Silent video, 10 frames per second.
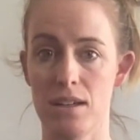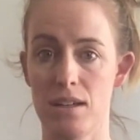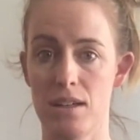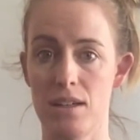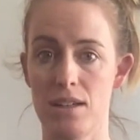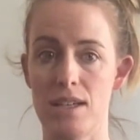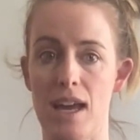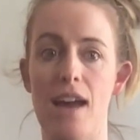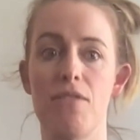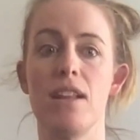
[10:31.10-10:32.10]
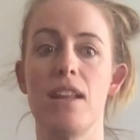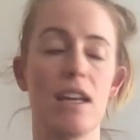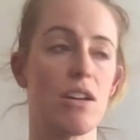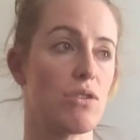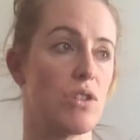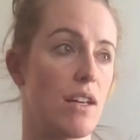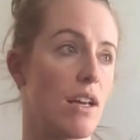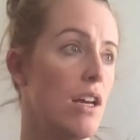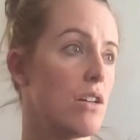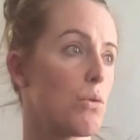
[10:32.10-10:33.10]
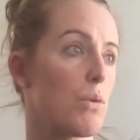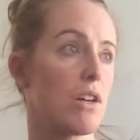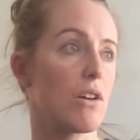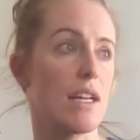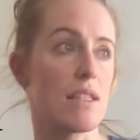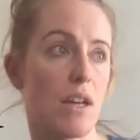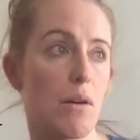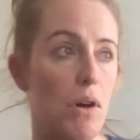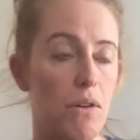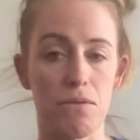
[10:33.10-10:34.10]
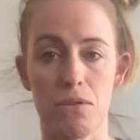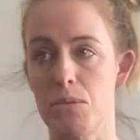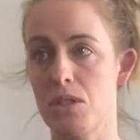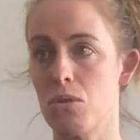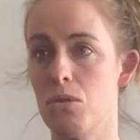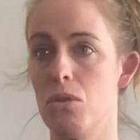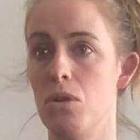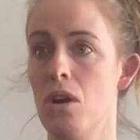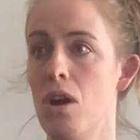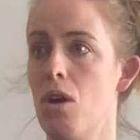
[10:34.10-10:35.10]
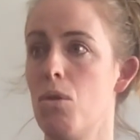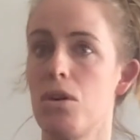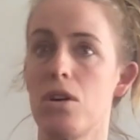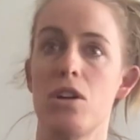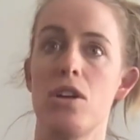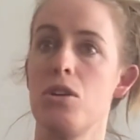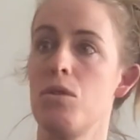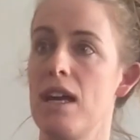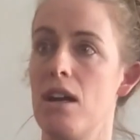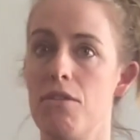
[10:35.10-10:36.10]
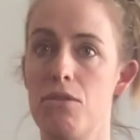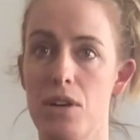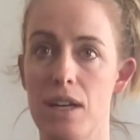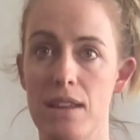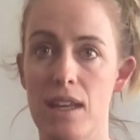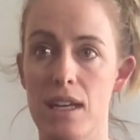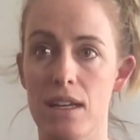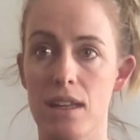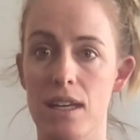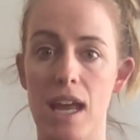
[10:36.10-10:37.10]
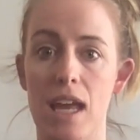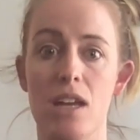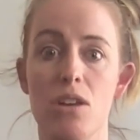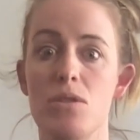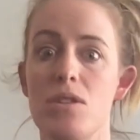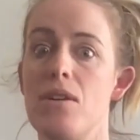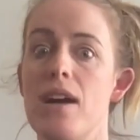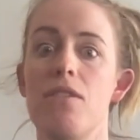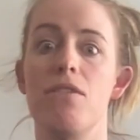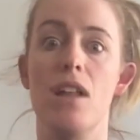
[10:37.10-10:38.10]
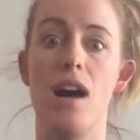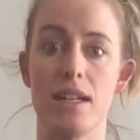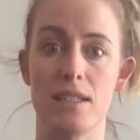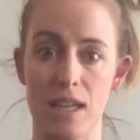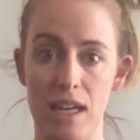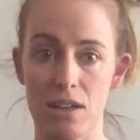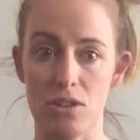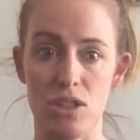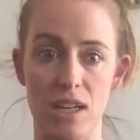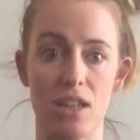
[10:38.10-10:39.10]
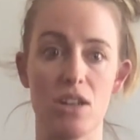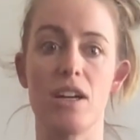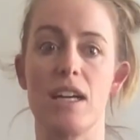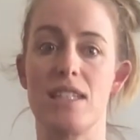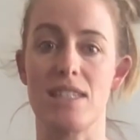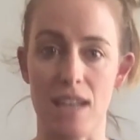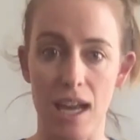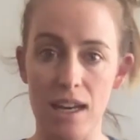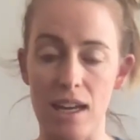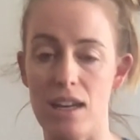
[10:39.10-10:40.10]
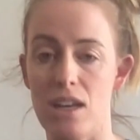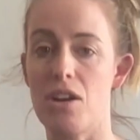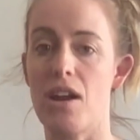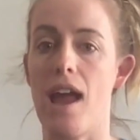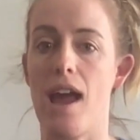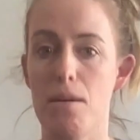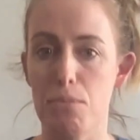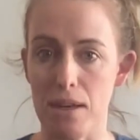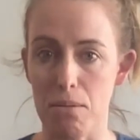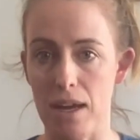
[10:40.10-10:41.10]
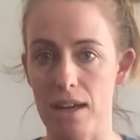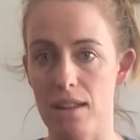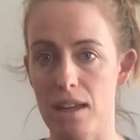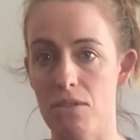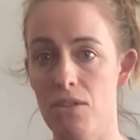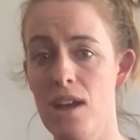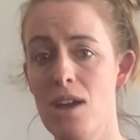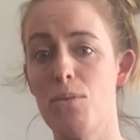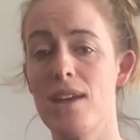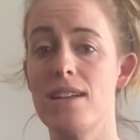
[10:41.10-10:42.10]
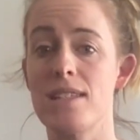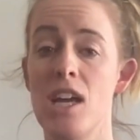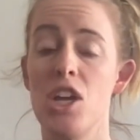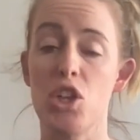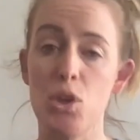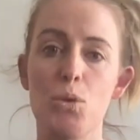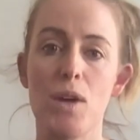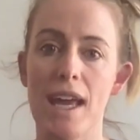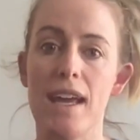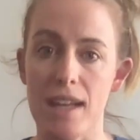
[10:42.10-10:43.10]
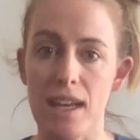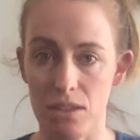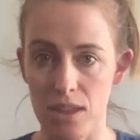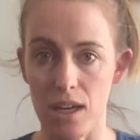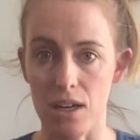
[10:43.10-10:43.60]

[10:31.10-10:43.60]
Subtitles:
to having the energy to where your kids come home from school or you get off work at the end of the day and you still have lots of energy and you're excited and you're happy about life because you can get there.